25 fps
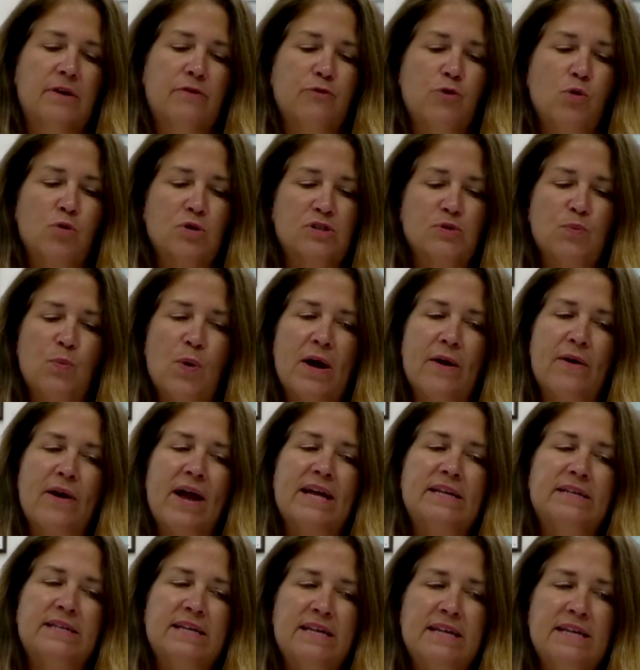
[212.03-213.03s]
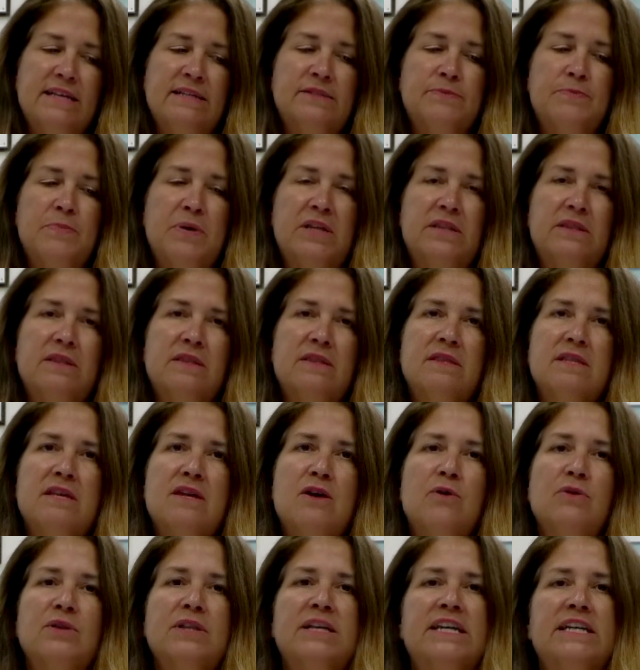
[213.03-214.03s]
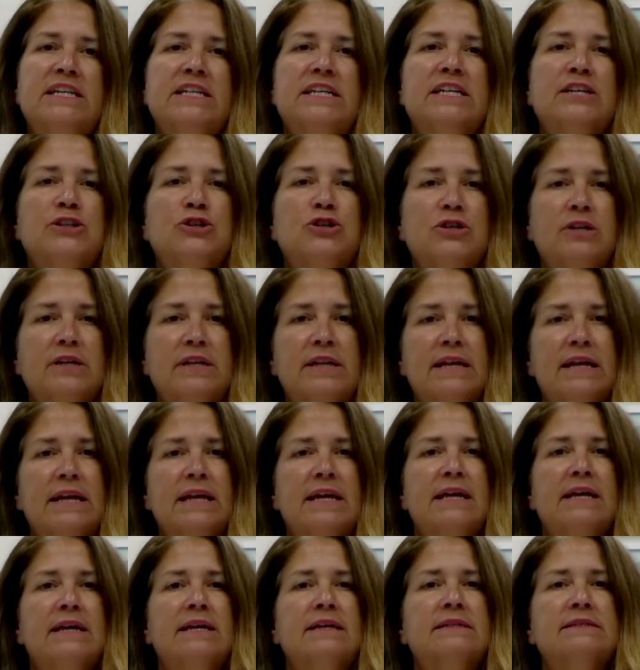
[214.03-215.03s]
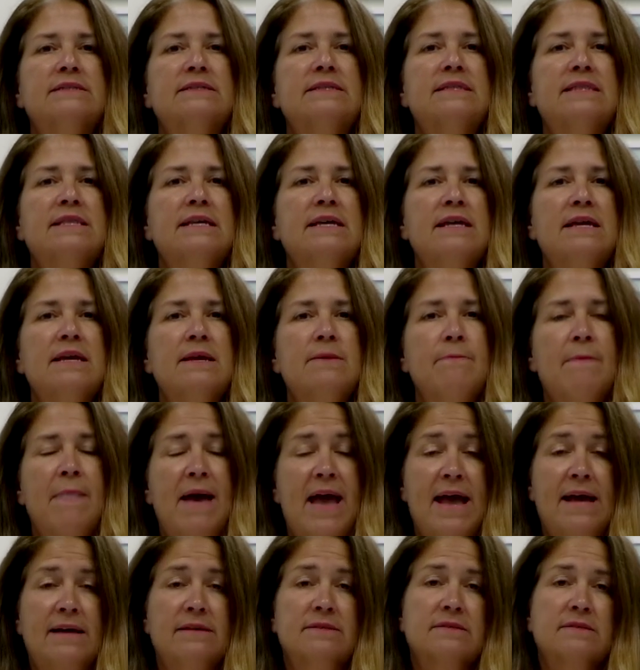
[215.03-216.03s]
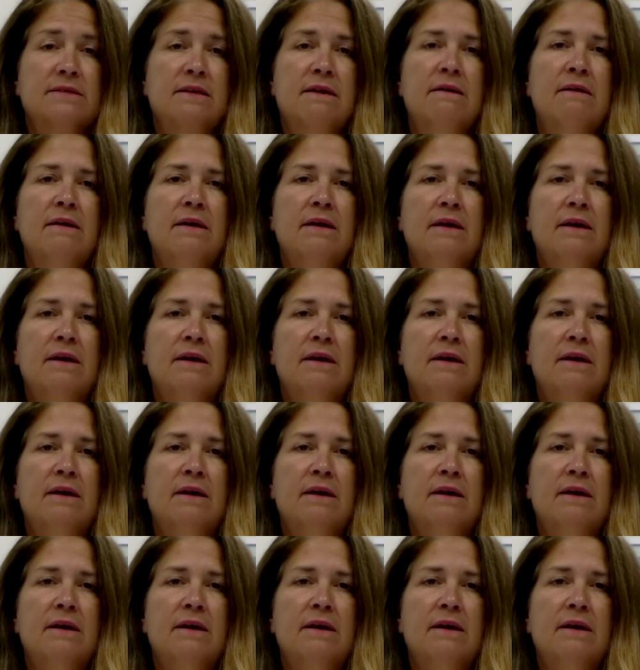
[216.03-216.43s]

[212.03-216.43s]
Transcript: of course, wear IDs, but the only addition is the mask.